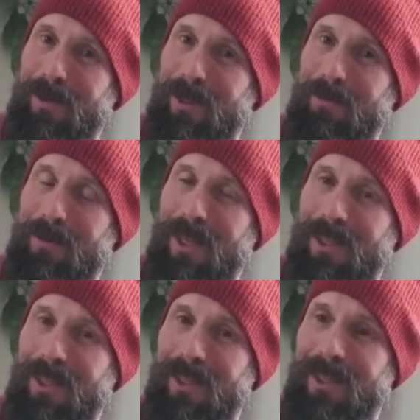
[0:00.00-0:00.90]
in the
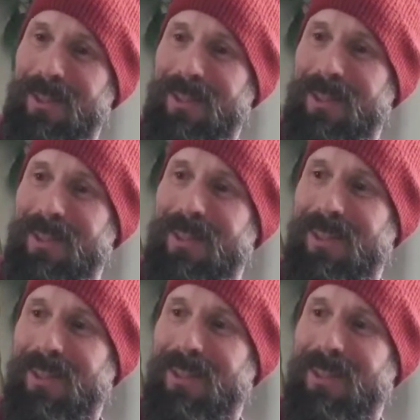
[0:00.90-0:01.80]
present is
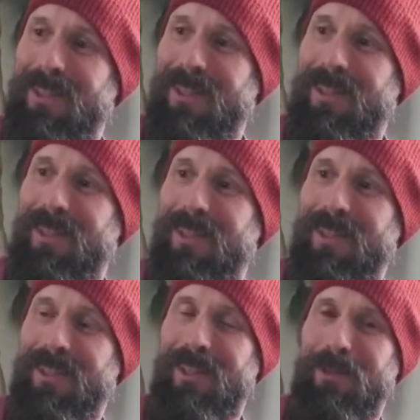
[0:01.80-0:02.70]

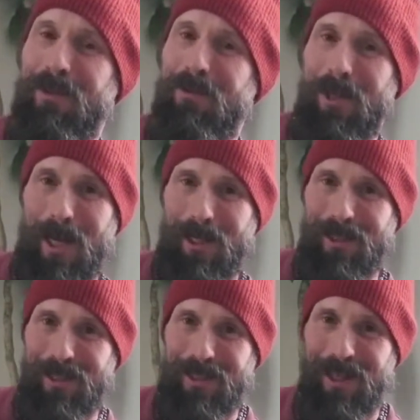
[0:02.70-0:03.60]
needs a little
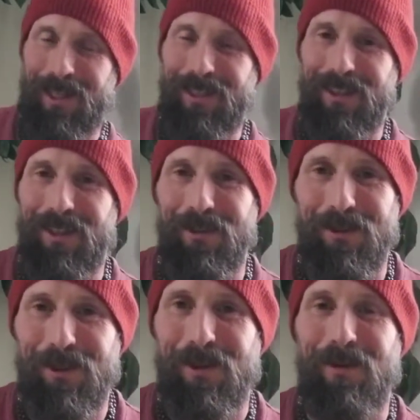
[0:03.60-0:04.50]
reality check,
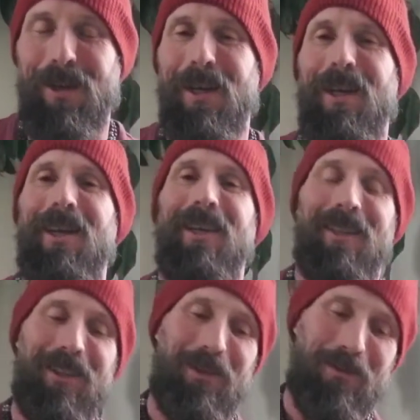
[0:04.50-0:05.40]
So,
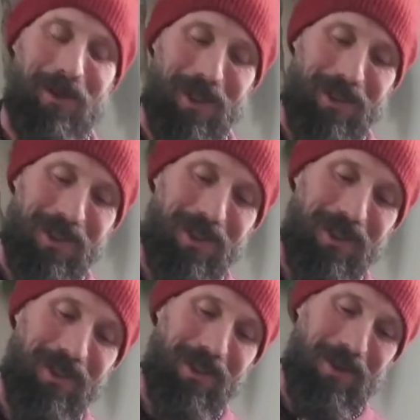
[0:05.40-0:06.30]

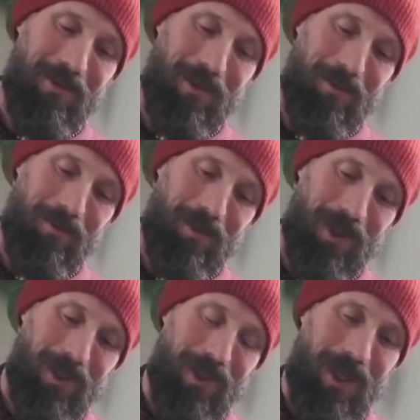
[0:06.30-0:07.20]
once,
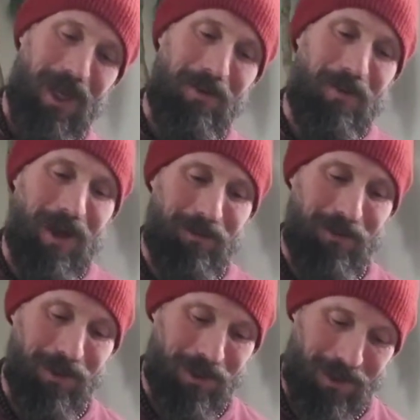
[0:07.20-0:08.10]
when I went
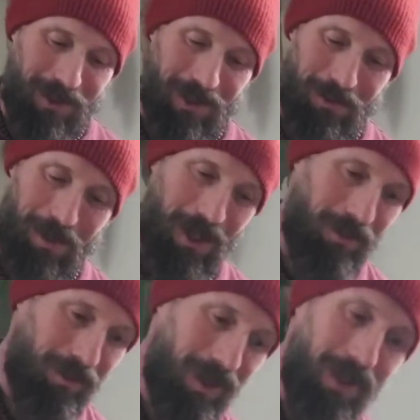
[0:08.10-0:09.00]
for a 6
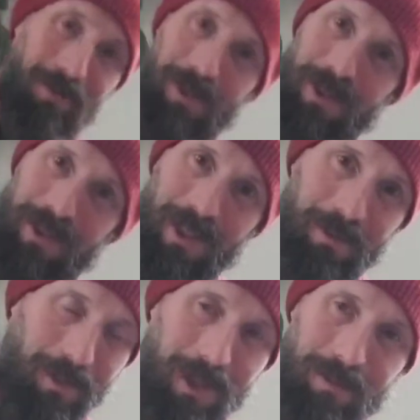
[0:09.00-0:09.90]
mile run, which is like